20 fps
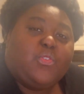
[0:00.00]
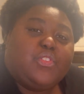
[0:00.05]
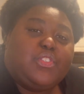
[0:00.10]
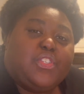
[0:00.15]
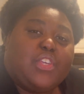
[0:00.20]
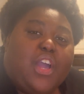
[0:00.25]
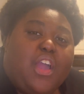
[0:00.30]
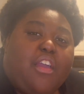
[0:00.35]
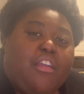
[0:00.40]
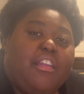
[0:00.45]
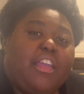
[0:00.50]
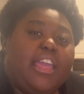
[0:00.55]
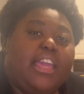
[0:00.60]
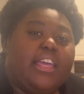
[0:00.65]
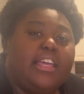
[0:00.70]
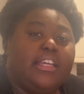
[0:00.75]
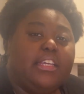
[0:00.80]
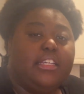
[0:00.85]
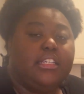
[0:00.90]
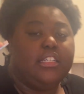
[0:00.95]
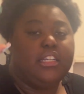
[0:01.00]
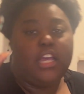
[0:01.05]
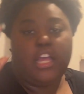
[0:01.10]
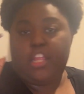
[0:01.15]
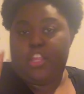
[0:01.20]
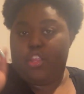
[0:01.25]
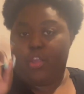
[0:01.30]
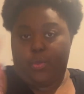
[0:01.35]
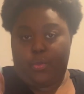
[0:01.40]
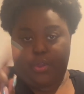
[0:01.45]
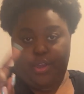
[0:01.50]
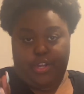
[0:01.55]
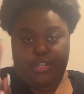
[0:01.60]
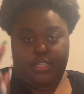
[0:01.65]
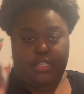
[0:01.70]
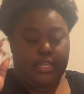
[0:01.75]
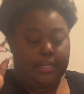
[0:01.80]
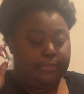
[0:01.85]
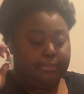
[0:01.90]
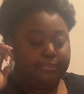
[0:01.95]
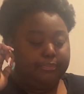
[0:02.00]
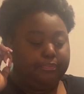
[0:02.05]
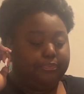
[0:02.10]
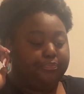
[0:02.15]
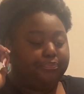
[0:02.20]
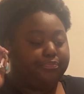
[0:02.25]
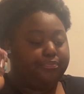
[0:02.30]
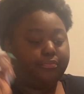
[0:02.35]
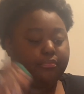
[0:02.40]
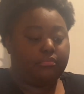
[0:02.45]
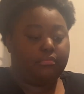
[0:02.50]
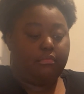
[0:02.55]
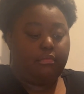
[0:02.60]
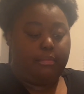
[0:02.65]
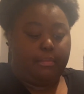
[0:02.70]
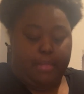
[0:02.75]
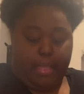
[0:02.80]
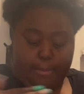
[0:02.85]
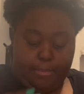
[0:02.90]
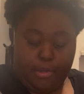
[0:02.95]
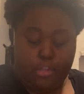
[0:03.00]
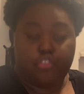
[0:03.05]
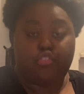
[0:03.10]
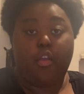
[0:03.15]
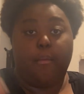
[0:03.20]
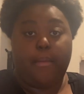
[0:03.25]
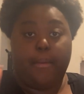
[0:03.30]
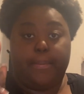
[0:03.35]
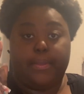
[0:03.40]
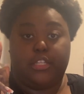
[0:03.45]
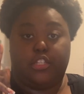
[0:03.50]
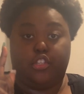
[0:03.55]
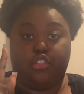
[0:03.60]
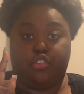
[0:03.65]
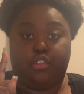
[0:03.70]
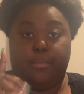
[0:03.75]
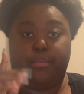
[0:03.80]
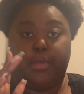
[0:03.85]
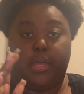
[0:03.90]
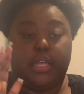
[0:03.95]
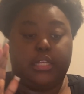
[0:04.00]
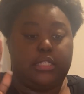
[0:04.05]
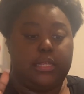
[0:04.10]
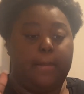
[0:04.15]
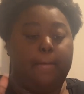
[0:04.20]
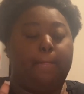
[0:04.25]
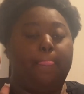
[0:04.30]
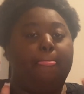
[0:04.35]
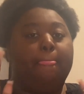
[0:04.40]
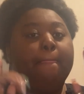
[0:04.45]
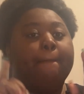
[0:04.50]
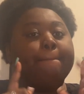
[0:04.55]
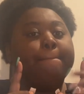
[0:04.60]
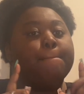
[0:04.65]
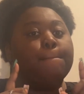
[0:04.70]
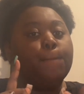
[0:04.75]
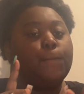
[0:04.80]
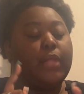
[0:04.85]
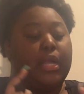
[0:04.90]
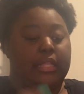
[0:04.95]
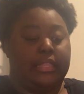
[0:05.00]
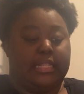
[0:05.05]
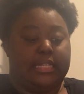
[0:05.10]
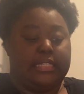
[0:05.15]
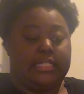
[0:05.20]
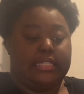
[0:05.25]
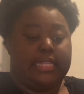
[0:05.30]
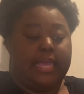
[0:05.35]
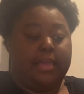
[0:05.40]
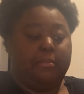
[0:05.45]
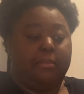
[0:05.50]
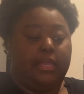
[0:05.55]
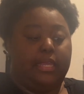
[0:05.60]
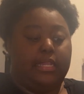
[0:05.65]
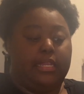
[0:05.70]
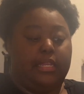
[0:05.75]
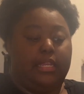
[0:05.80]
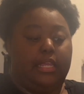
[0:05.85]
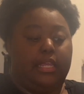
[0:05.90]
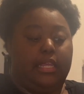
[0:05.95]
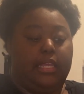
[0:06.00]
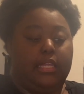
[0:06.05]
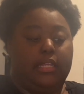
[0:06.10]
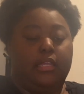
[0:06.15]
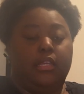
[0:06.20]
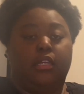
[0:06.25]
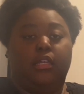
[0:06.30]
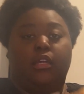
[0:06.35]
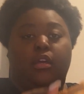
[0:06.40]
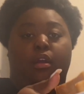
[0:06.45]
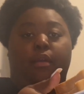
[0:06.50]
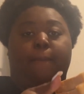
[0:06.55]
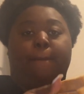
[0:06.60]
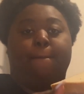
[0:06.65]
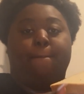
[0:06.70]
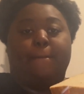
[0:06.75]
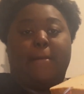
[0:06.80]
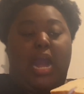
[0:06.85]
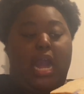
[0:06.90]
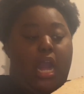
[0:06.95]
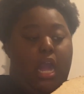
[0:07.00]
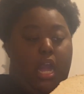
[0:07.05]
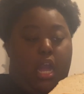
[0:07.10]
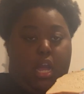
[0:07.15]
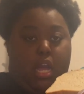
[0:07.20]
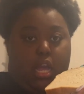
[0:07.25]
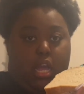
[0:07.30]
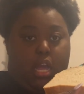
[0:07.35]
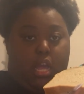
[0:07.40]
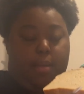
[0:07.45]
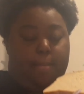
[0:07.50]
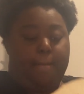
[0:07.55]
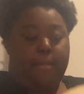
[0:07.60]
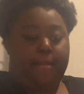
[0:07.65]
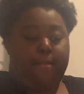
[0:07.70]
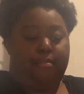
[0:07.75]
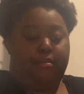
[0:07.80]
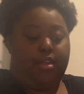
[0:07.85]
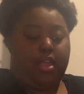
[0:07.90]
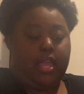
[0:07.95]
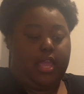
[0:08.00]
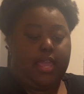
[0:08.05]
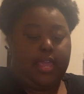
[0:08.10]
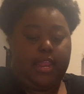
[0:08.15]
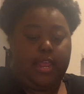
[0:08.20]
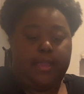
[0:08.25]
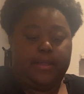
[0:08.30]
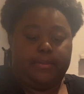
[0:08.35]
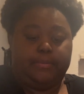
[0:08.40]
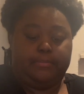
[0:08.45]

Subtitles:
Sorry. No cursing. I'm gonna try my best to stop cursing on this damn internet. My bread.